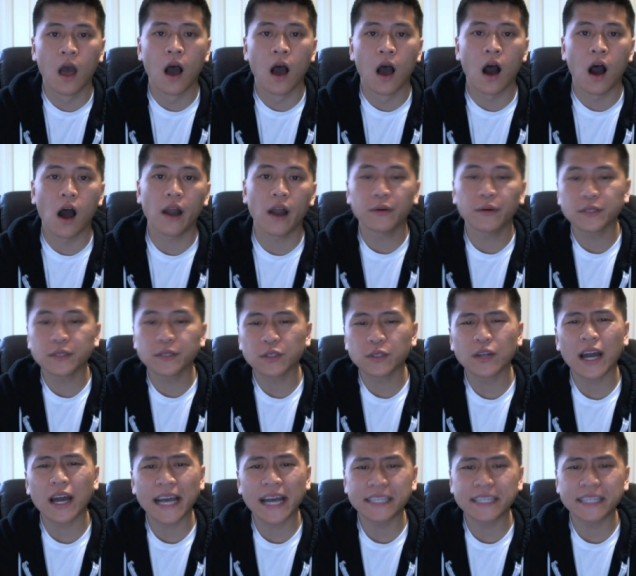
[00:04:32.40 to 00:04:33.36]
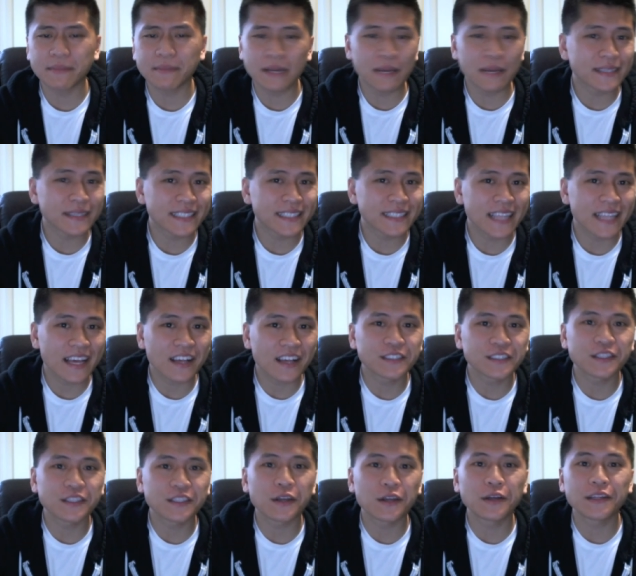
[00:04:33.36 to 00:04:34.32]
Alright, what's going on guys? My name is Nick,
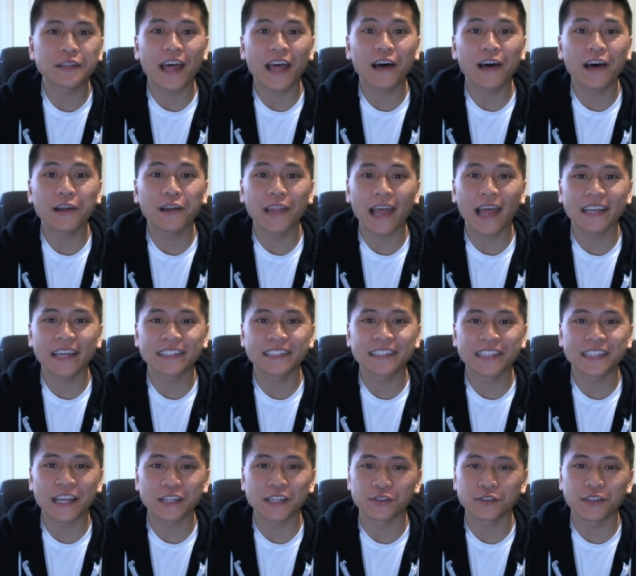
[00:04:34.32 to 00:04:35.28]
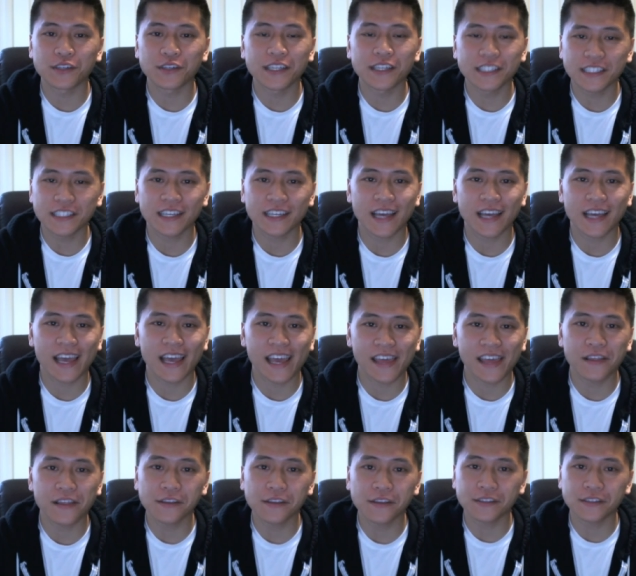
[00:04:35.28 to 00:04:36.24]
also known as Tetra Ninja, and
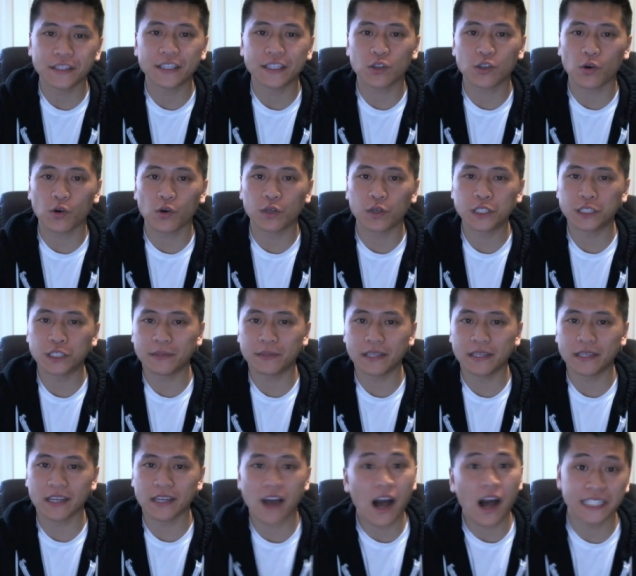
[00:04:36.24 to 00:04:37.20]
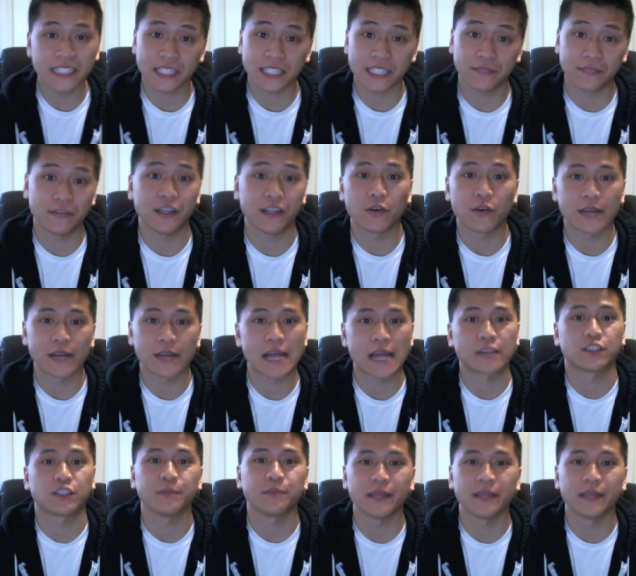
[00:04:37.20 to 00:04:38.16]
this is going to be a contest video
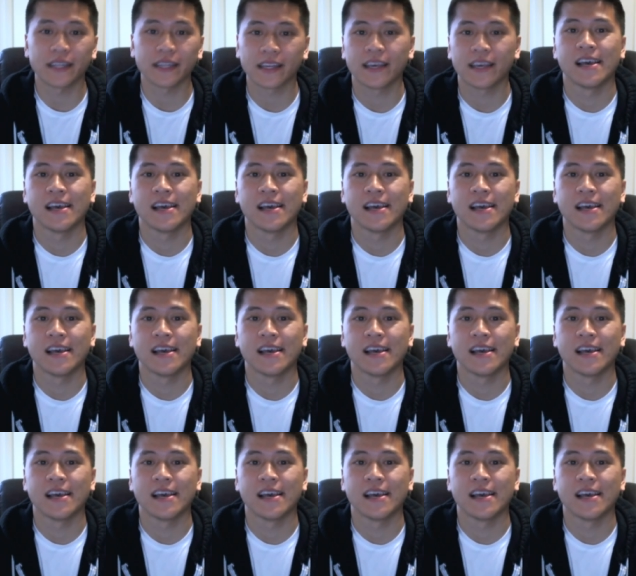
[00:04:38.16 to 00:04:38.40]
announcement.